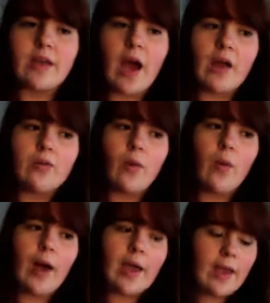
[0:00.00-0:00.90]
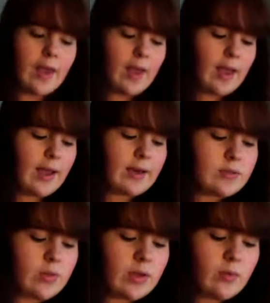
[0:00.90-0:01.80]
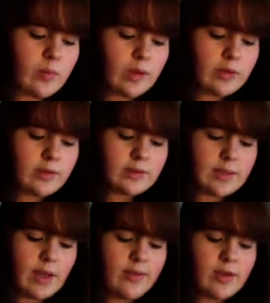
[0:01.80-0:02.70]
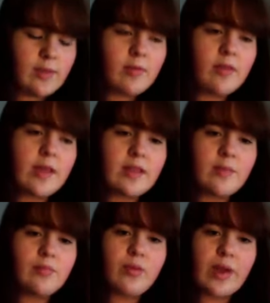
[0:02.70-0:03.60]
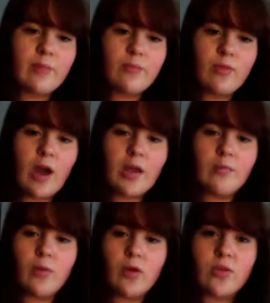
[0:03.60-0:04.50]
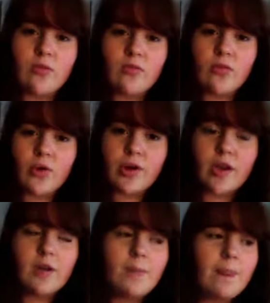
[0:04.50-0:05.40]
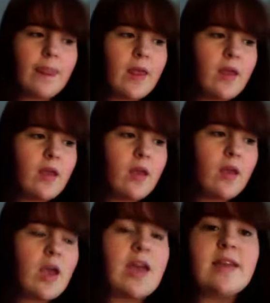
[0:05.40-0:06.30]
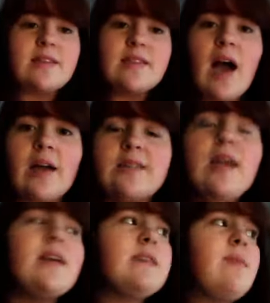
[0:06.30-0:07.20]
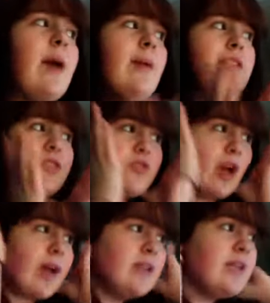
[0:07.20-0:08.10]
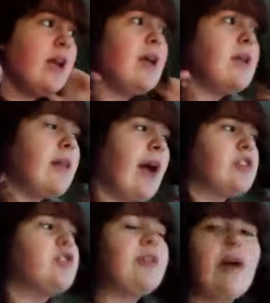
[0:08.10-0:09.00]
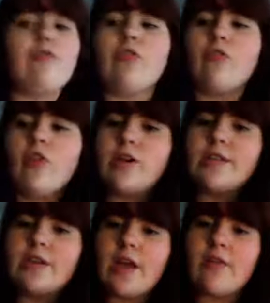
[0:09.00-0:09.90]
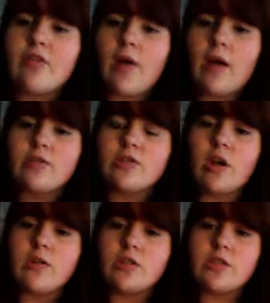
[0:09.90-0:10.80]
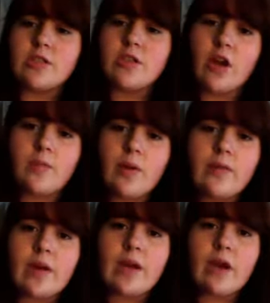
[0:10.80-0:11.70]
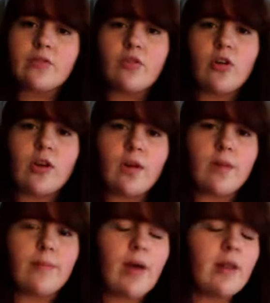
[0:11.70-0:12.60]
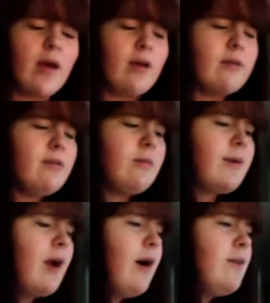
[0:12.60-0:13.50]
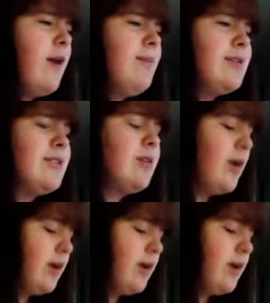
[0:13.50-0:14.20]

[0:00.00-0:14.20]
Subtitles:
I don't know why. And it's really weird, because, I think I'm gonna like the plane ride more than Florida. And it sucks, because my best friend actually left for Florida today a few hours ago, and she's on a plane right now to Florida. Bella, oh my god, I miss you.